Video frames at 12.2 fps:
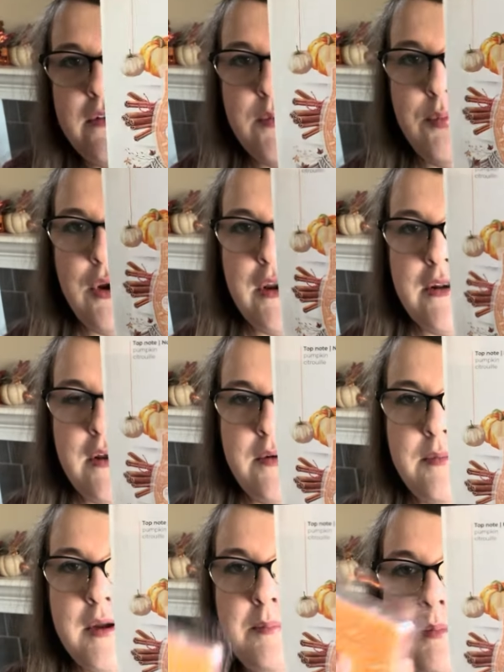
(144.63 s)
the breakdown.
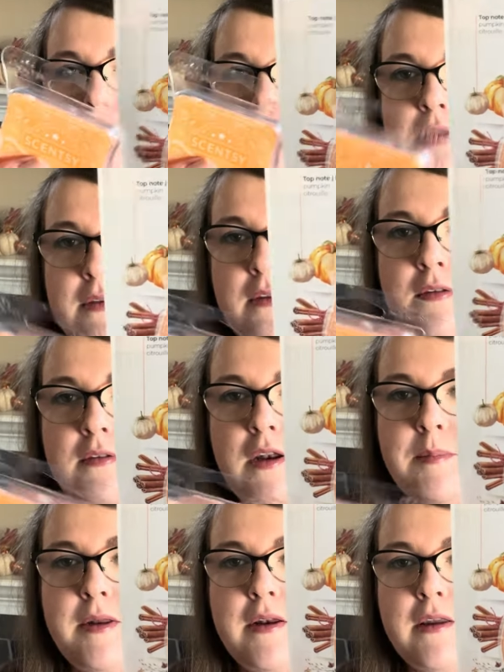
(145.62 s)
We got pumpkins,
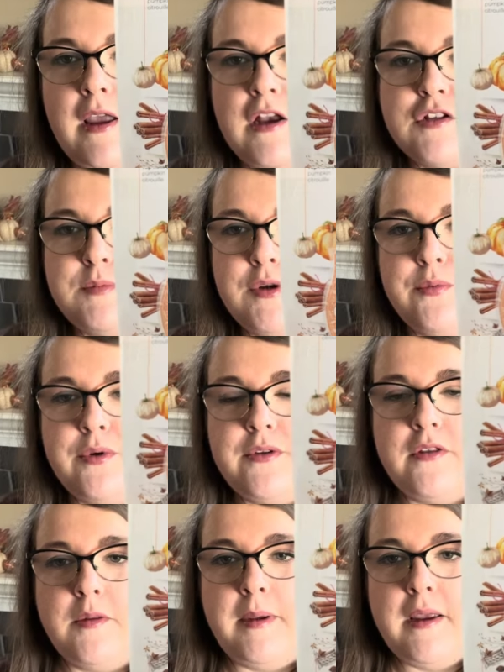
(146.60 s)
cinnamon, and Cashmere Woods
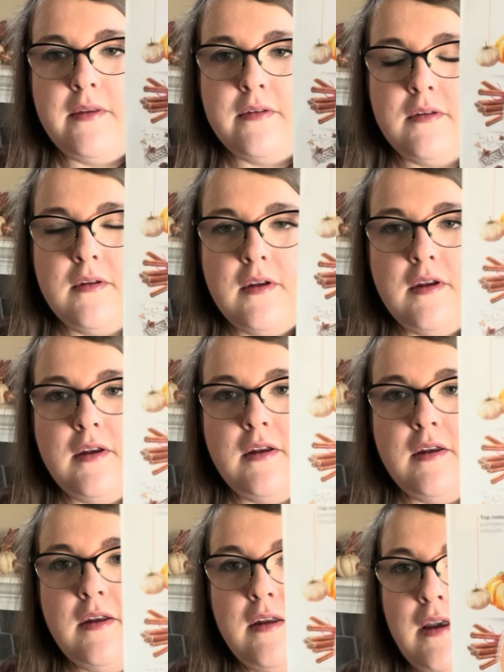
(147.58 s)
in the base,
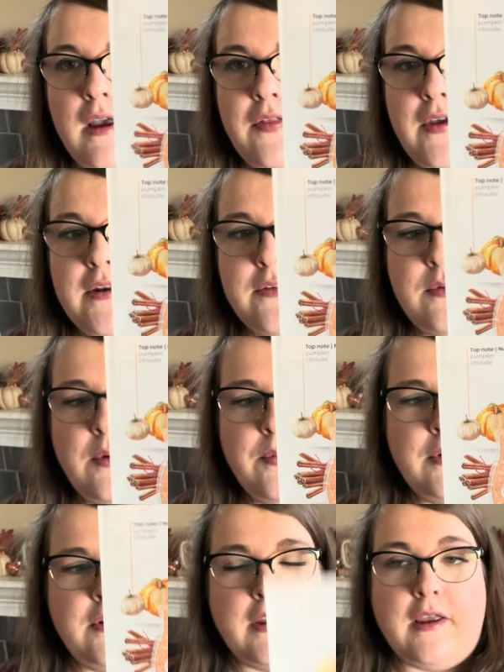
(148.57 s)
and that is what
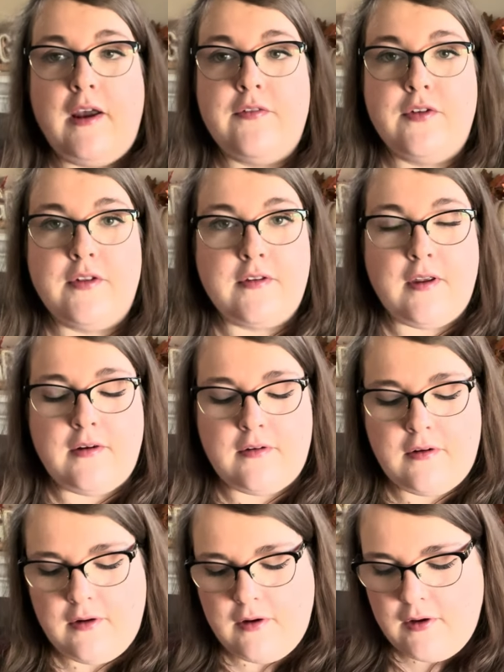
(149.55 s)
we're looking at for the scent.
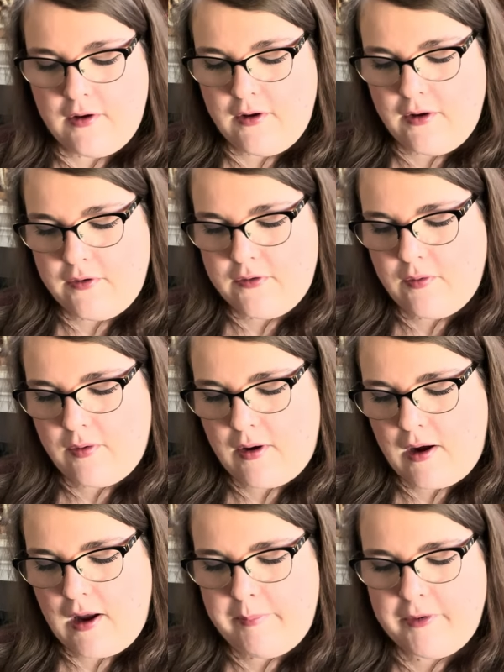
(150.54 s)
So
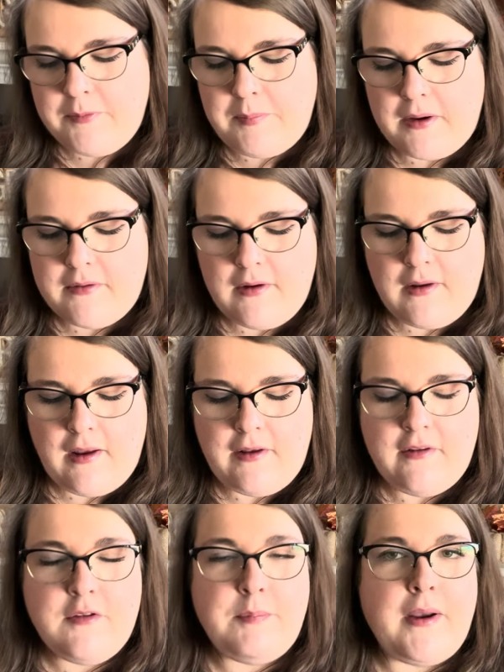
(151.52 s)
I'm expecting a
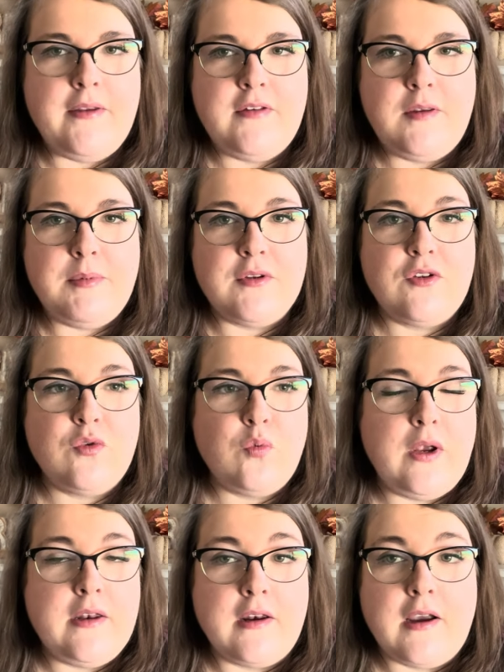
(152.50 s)
spicy but
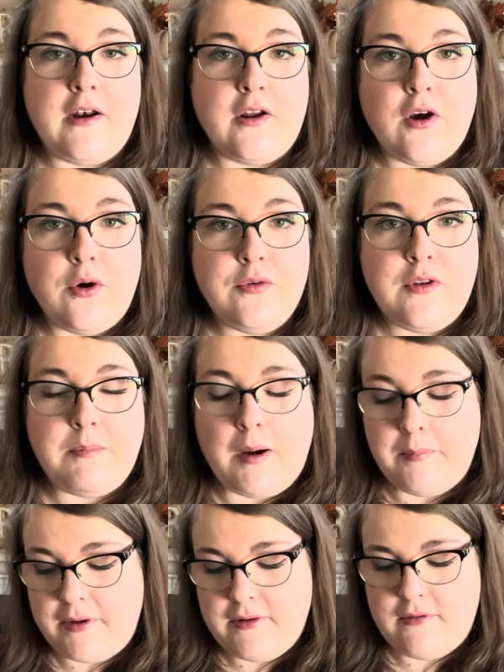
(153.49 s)
sweet and kind of cozy
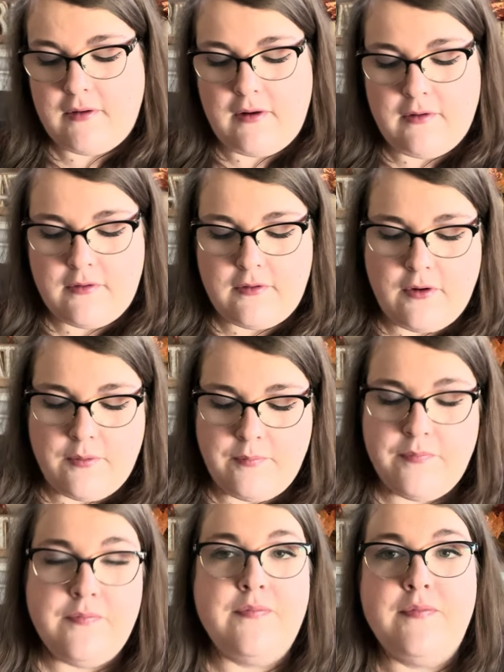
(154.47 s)
pumpkin scent. So
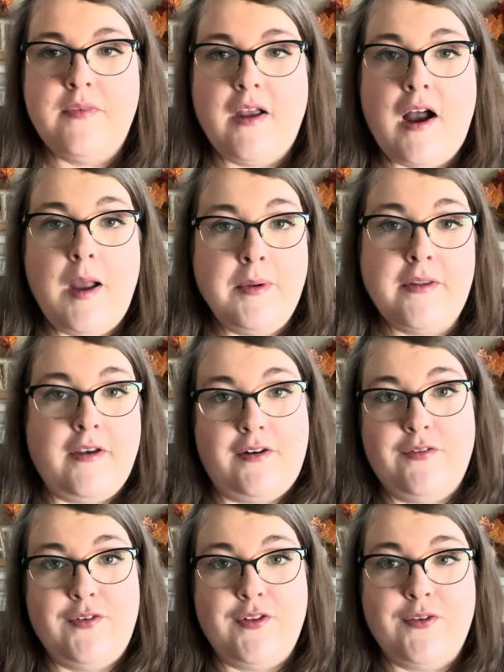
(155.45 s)
I'm
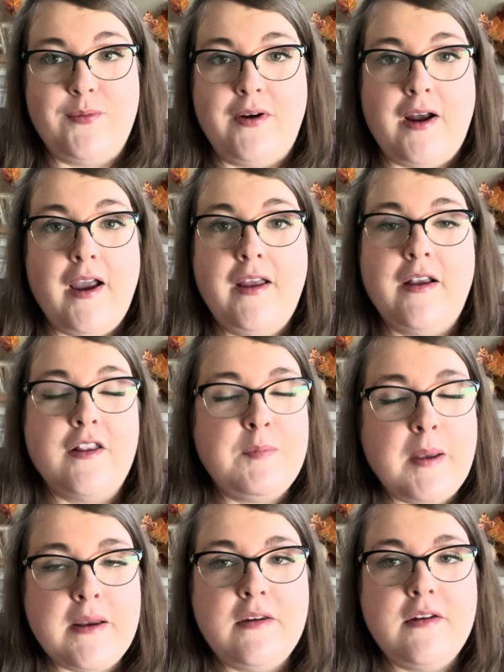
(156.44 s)
excited for this one. I
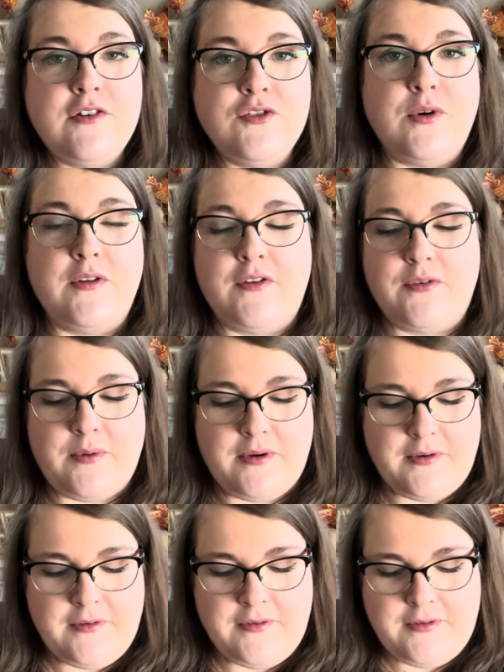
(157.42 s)
expect to enjoy this one.
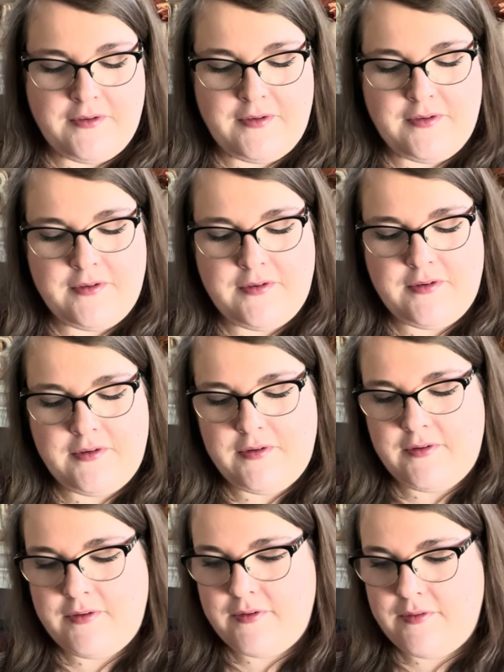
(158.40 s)

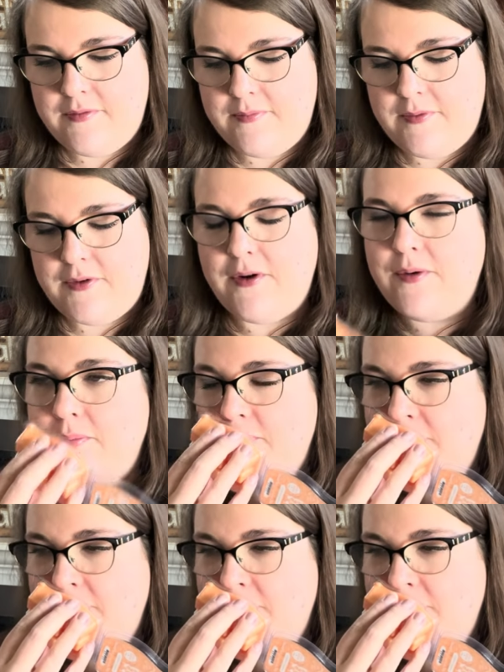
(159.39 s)
So